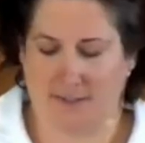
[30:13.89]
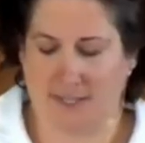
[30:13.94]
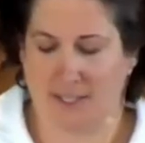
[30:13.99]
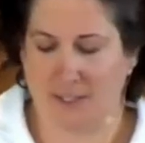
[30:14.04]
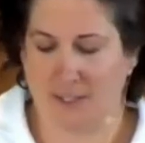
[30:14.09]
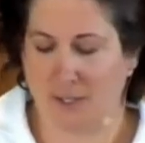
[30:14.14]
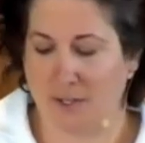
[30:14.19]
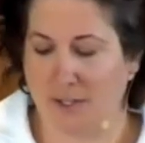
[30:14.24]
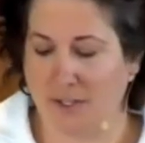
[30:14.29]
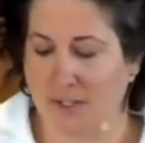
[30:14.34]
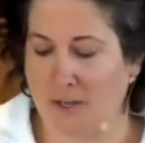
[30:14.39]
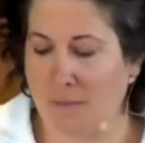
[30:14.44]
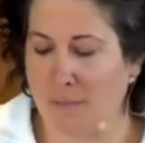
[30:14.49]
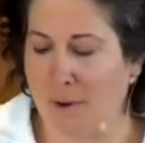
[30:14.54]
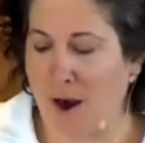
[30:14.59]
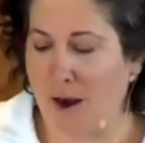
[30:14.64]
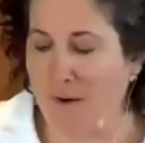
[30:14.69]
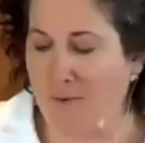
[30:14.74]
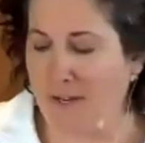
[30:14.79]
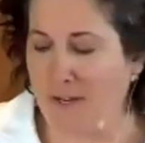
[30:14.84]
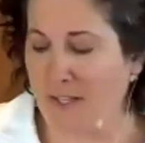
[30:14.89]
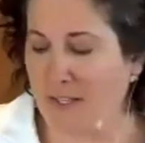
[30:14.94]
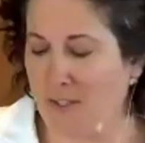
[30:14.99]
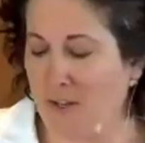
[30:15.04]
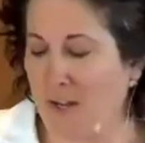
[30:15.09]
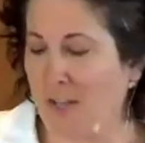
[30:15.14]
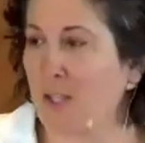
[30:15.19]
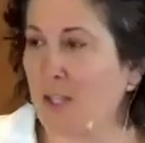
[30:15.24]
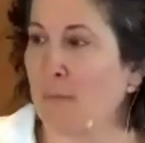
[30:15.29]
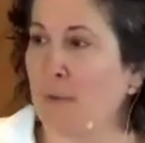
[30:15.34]
It turns out poverty is
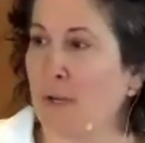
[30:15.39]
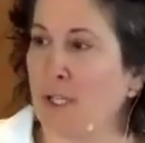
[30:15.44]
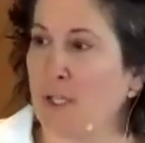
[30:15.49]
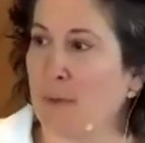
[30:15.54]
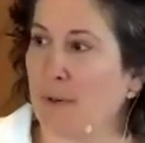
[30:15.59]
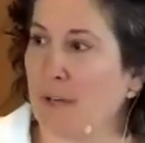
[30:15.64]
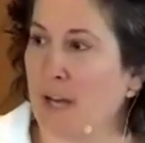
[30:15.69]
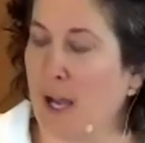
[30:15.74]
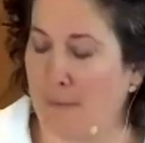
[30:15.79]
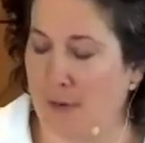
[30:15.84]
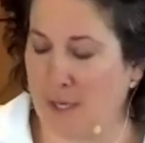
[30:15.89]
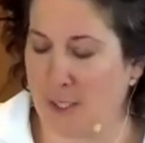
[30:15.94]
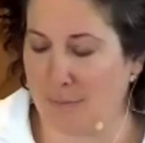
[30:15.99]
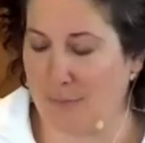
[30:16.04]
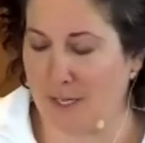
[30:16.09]
not so much about how much